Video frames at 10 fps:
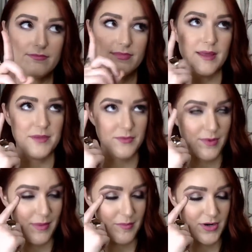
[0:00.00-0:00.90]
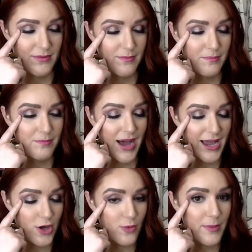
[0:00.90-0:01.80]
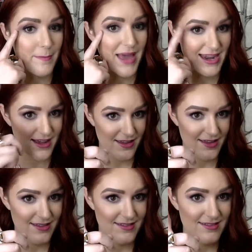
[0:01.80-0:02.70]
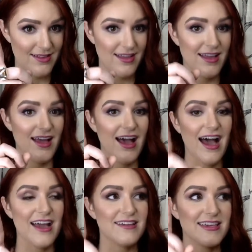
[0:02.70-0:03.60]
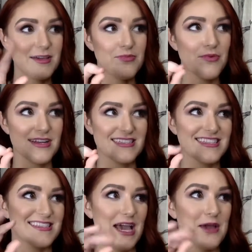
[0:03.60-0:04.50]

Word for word: let me remember. Biomimetic. I keep wanting to say